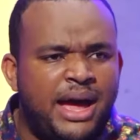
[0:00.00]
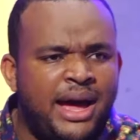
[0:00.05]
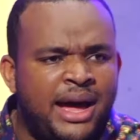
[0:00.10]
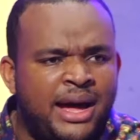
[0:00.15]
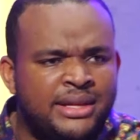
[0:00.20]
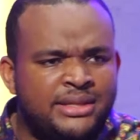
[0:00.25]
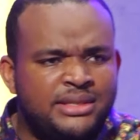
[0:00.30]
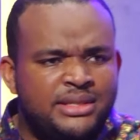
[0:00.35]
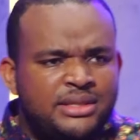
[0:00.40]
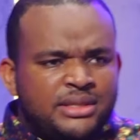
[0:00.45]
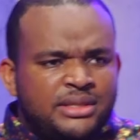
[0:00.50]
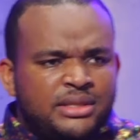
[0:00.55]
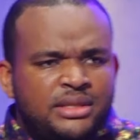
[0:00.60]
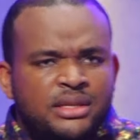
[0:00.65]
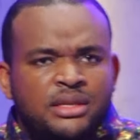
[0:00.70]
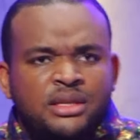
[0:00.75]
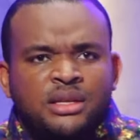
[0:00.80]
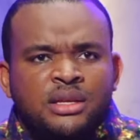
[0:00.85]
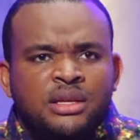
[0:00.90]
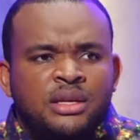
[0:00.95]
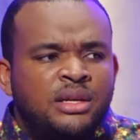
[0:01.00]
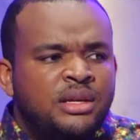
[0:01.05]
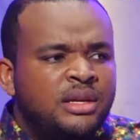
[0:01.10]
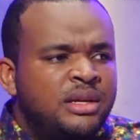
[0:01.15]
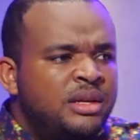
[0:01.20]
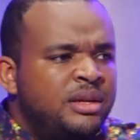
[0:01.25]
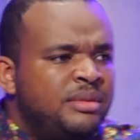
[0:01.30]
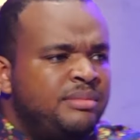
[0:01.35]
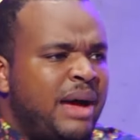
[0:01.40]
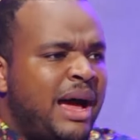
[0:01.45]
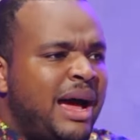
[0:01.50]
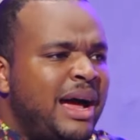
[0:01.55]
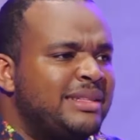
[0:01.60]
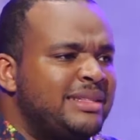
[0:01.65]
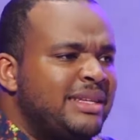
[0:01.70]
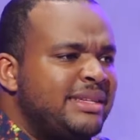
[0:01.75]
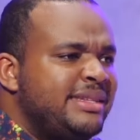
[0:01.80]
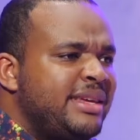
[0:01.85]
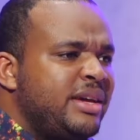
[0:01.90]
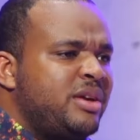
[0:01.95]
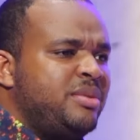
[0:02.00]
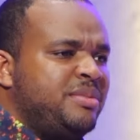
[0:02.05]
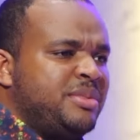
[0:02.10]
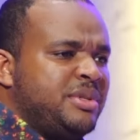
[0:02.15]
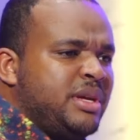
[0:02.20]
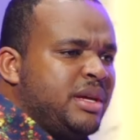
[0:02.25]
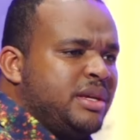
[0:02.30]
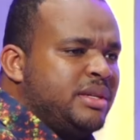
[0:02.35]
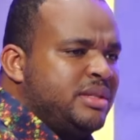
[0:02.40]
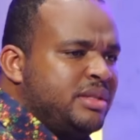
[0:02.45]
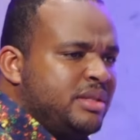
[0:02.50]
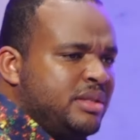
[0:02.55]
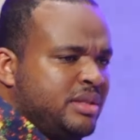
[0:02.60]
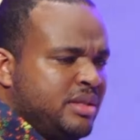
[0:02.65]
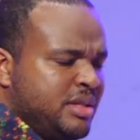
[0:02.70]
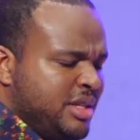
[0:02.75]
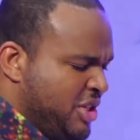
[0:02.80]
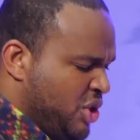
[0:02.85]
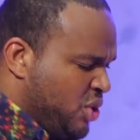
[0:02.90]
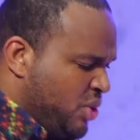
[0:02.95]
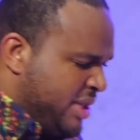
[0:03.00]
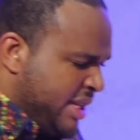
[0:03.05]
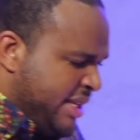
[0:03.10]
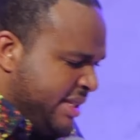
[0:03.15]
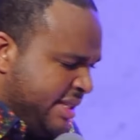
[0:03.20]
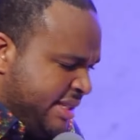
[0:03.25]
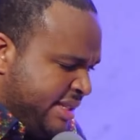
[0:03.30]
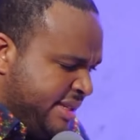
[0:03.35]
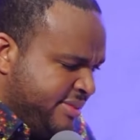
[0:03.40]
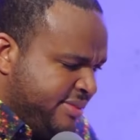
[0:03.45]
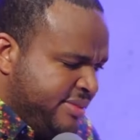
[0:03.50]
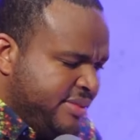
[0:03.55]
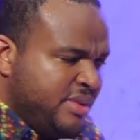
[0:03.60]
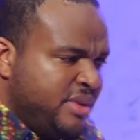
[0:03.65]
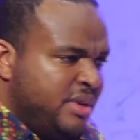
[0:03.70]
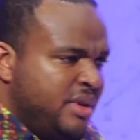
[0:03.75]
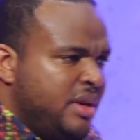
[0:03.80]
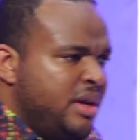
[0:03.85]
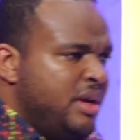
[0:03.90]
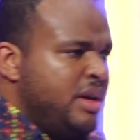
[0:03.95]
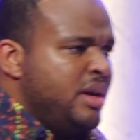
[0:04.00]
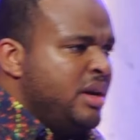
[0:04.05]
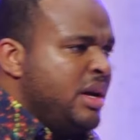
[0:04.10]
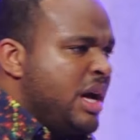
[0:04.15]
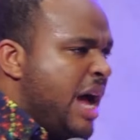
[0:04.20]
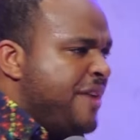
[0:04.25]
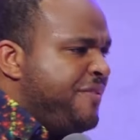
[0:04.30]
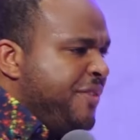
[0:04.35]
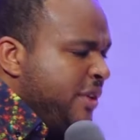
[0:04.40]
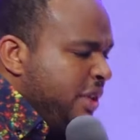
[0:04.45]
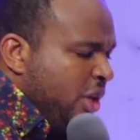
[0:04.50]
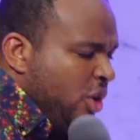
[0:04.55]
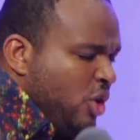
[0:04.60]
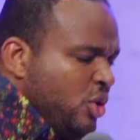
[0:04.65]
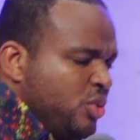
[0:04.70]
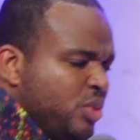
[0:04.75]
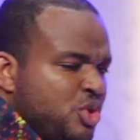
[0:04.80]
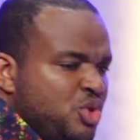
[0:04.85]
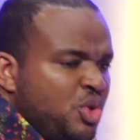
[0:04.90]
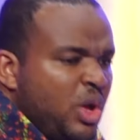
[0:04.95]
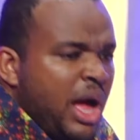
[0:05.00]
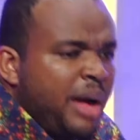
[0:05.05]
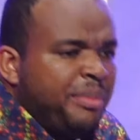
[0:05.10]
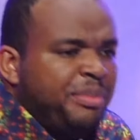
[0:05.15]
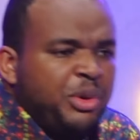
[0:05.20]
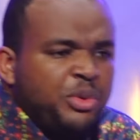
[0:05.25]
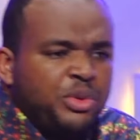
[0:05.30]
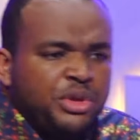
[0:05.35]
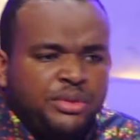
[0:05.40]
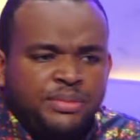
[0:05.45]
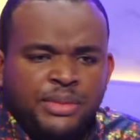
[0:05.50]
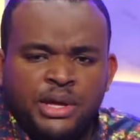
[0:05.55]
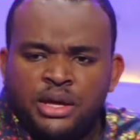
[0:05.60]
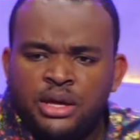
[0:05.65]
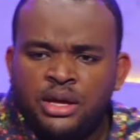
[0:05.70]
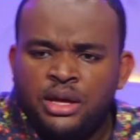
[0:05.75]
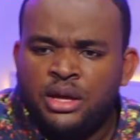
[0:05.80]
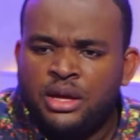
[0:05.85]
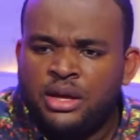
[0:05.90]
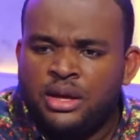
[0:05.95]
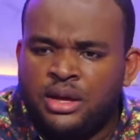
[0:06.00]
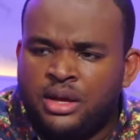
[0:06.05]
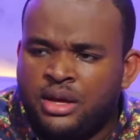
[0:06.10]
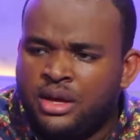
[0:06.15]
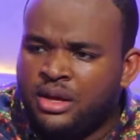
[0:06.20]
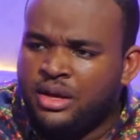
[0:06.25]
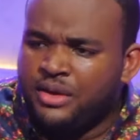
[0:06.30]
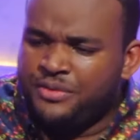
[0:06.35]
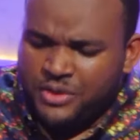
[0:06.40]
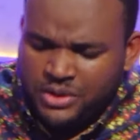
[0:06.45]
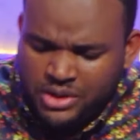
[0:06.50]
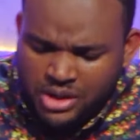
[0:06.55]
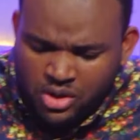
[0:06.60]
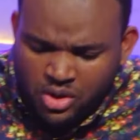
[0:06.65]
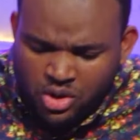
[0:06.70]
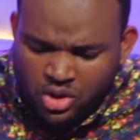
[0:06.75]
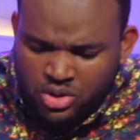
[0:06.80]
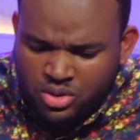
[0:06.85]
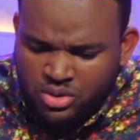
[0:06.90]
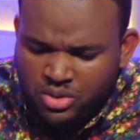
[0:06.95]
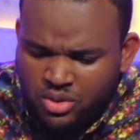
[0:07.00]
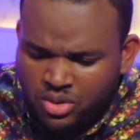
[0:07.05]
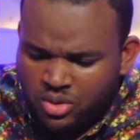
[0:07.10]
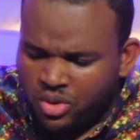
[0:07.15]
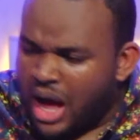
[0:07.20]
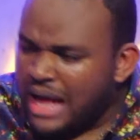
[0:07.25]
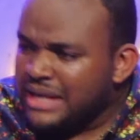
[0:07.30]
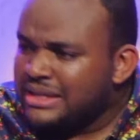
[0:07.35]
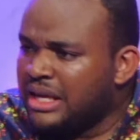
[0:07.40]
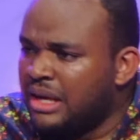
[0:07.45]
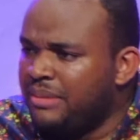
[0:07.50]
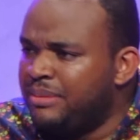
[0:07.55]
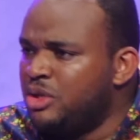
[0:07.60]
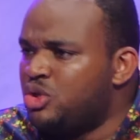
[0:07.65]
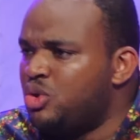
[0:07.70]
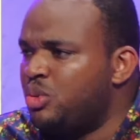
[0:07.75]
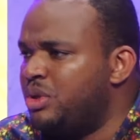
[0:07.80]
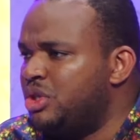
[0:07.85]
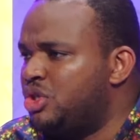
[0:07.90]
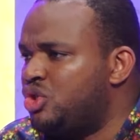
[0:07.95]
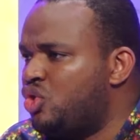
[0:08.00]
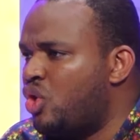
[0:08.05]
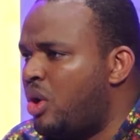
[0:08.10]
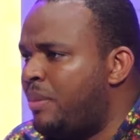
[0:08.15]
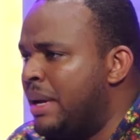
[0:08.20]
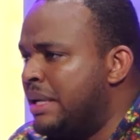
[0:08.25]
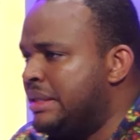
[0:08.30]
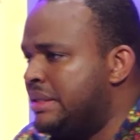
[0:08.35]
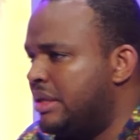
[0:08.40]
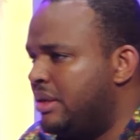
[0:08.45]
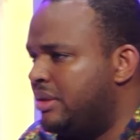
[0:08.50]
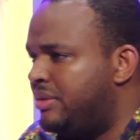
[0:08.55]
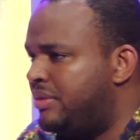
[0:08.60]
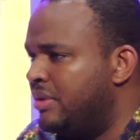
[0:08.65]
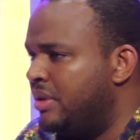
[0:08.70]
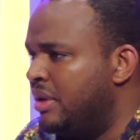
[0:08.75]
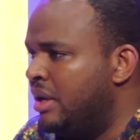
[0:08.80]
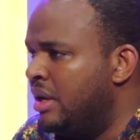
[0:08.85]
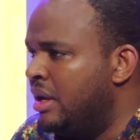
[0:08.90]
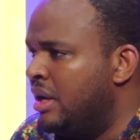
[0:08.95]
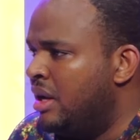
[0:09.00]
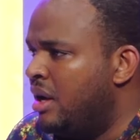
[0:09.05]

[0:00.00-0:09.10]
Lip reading: My heart. My heart is circumcised. It's so sensitive. I felt the Lord was not happy with me. I felt the Lord asking me to withdraw myself.